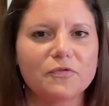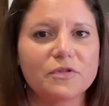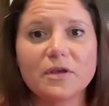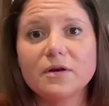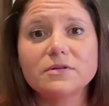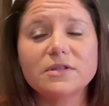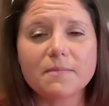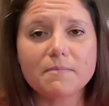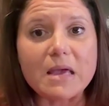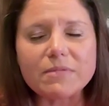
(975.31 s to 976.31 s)
over the years
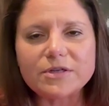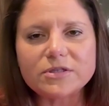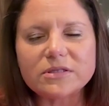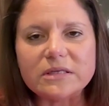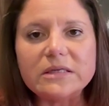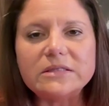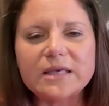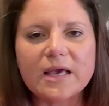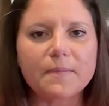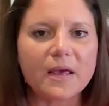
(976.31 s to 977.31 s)
that maybe just need to
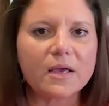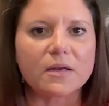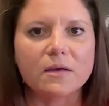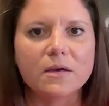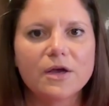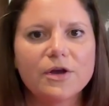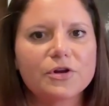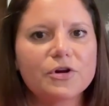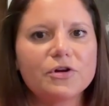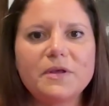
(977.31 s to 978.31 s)
get paid.
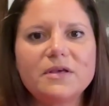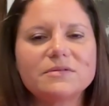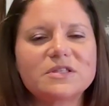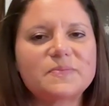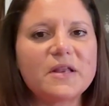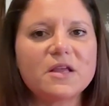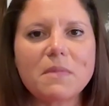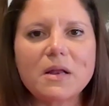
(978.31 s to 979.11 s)
Could be spending